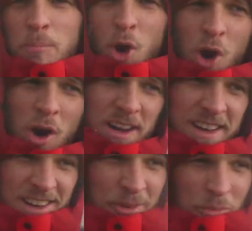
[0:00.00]
But
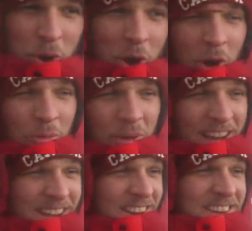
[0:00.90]
oh
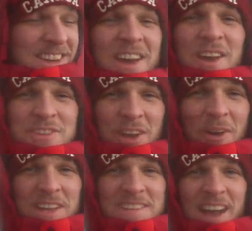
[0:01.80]
my god,
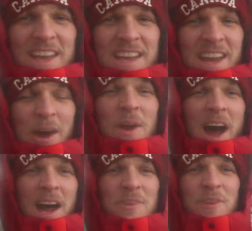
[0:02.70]
so exciting. I would
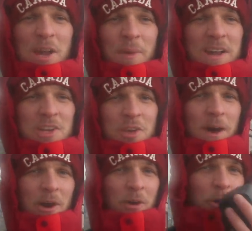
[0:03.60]
highly recommend you
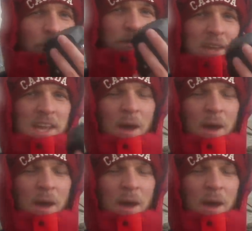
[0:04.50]
come out with your